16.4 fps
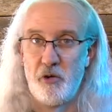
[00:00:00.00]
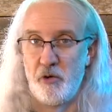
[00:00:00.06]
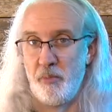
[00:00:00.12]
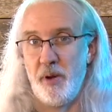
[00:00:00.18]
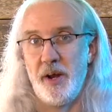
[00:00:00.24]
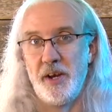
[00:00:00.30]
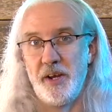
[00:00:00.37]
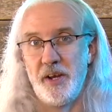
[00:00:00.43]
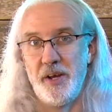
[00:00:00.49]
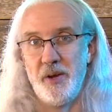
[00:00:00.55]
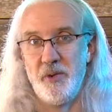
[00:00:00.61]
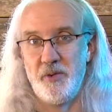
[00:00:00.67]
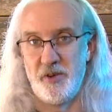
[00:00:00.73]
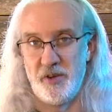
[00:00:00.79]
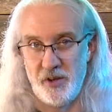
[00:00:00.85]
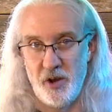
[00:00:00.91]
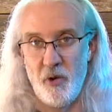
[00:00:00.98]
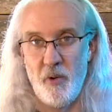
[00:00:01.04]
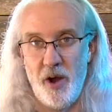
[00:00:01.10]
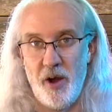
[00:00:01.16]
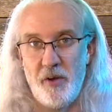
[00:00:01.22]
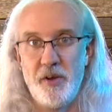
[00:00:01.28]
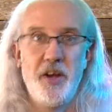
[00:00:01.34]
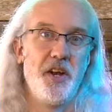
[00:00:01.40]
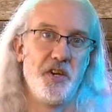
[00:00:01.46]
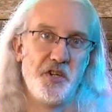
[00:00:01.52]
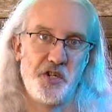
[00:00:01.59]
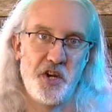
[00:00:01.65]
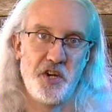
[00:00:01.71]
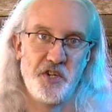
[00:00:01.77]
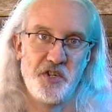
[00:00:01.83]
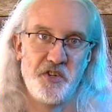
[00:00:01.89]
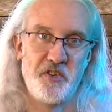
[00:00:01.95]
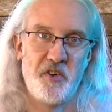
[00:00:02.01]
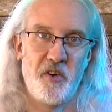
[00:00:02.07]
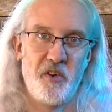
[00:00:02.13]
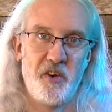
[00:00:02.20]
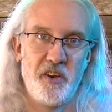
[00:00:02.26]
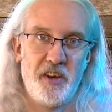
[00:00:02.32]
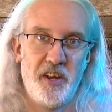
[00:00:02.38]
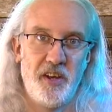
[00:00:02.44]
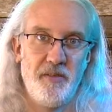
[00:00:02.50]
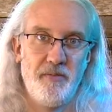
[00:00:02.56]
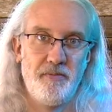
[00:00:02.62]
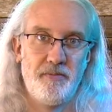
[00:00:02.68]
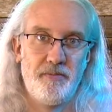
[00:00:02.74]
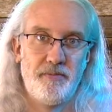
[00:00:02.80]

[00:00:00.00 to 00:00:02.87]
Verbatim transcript: reminding you to go out and change eternity.